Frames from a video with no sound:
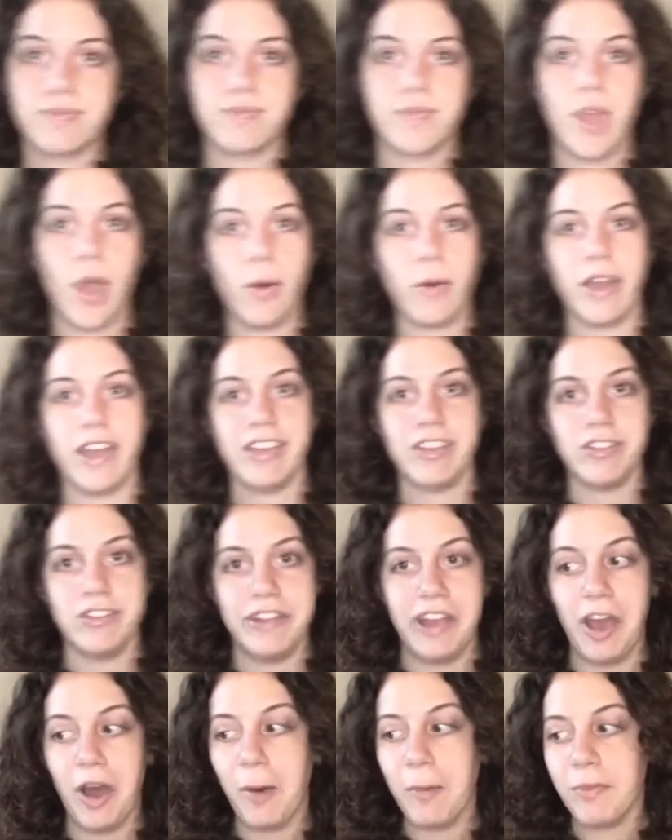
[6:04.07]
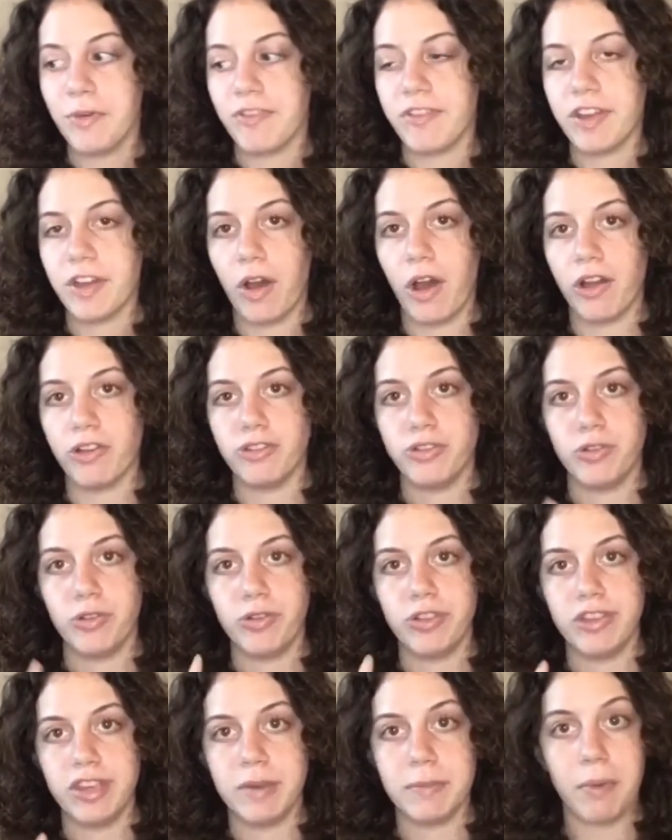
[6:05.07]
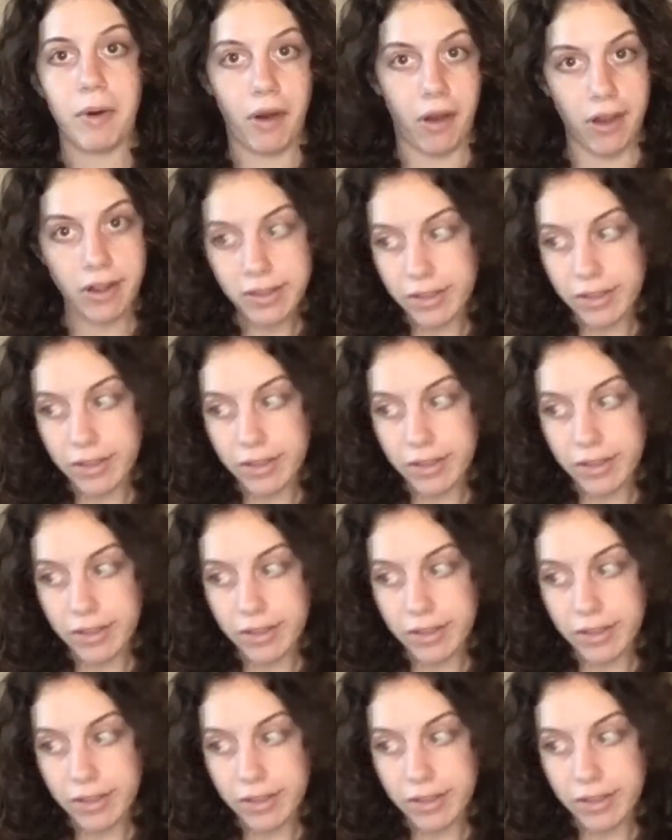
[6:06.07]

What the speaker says: Okay, so now moving on to the pots.